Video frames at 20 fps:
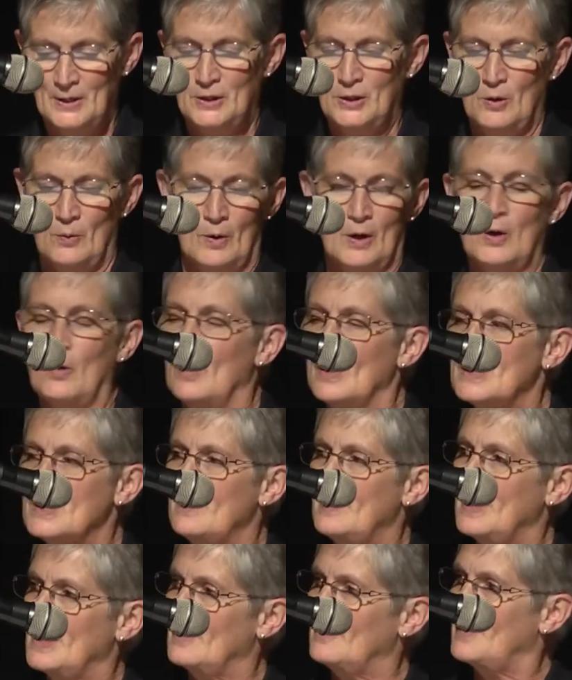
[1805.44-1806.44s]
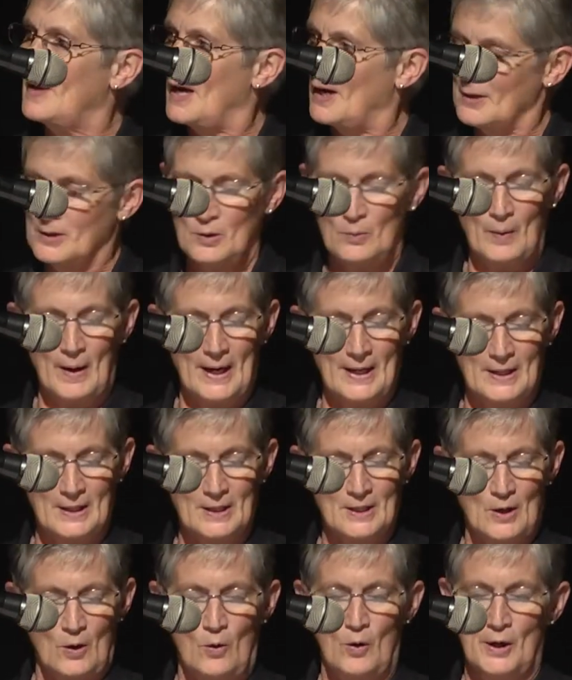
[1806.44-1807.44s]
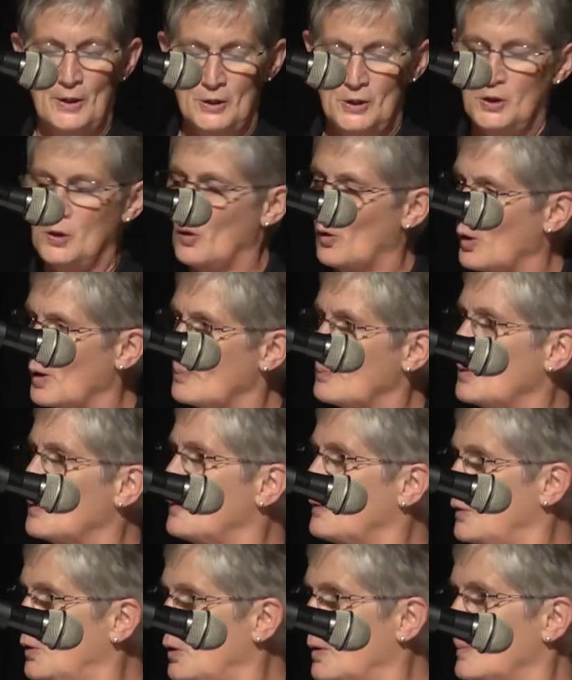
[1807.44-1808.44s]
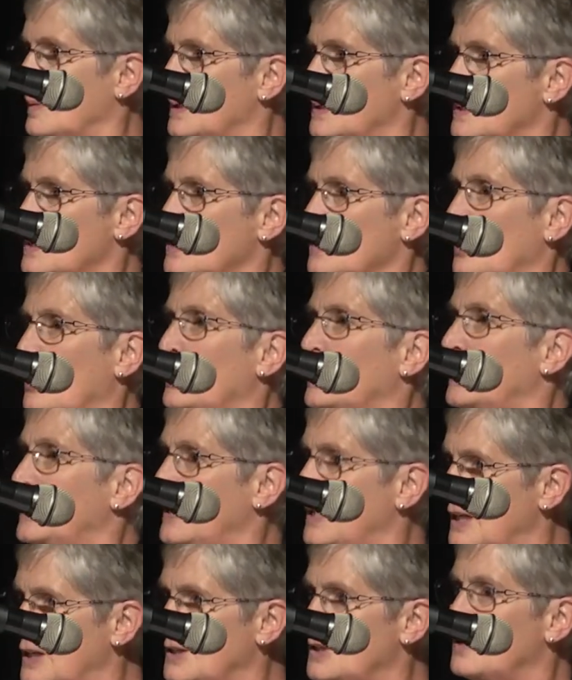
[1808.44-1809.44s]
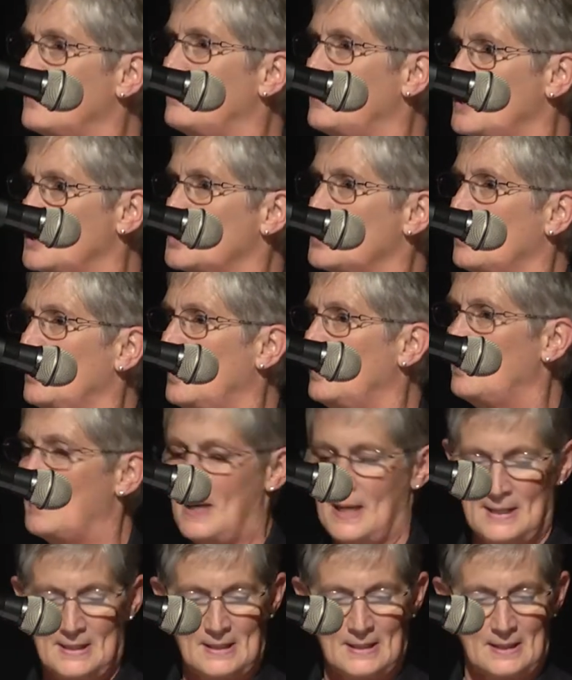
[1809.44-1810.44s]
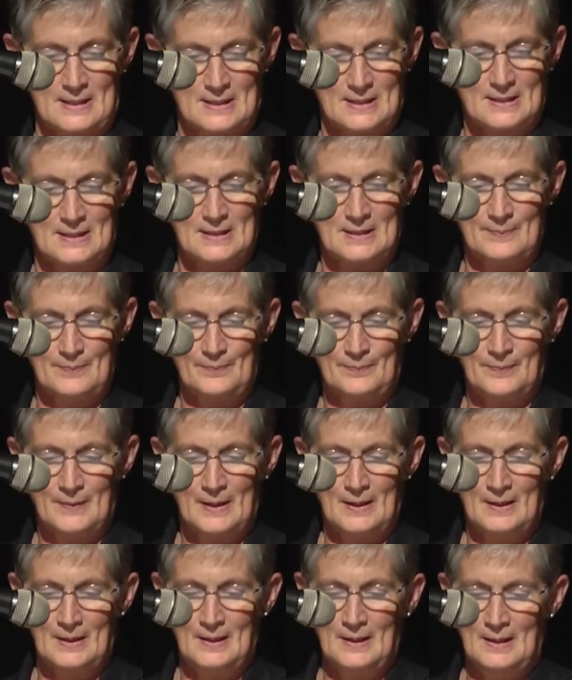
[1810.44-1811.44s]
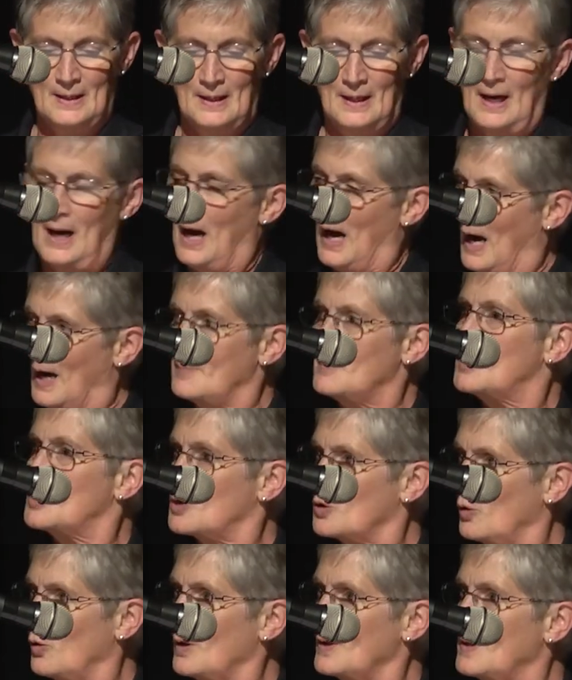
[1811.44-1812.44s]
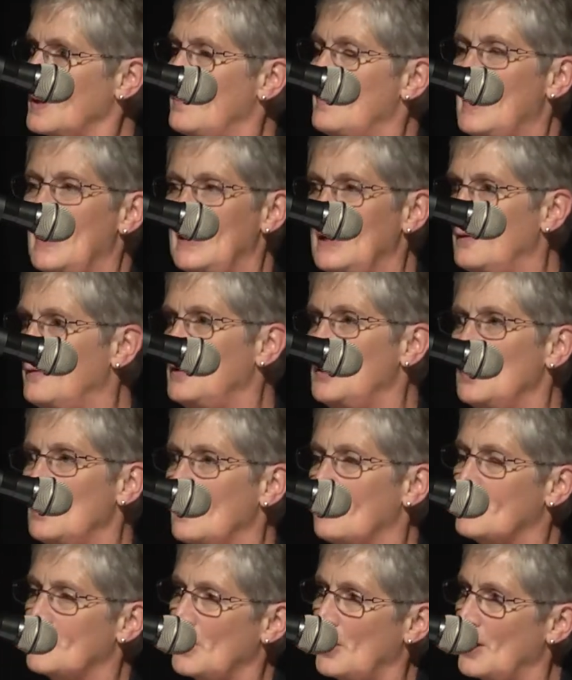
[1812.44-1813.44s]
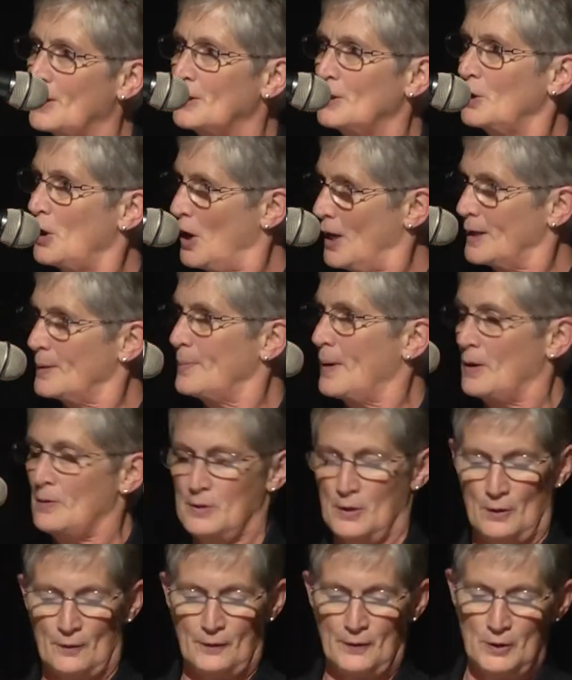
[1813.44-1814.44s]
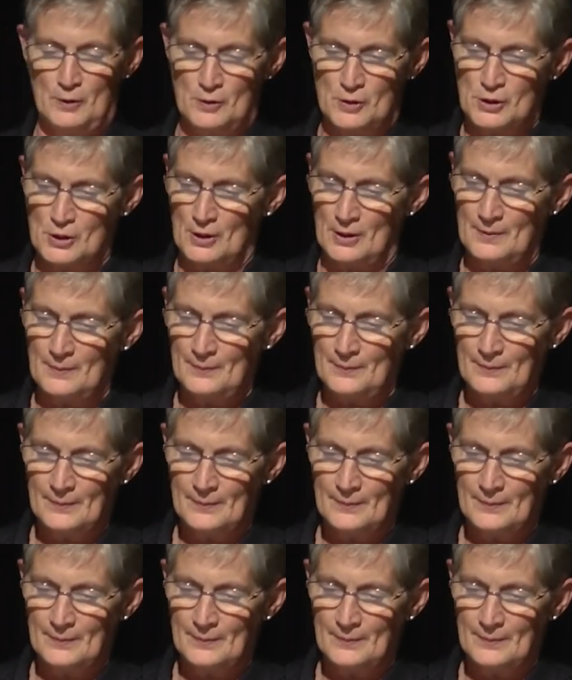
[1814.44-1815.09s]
you are going to be evaluated on your performance on an individual basis. I'm sure that many of you have thought a lot about your future,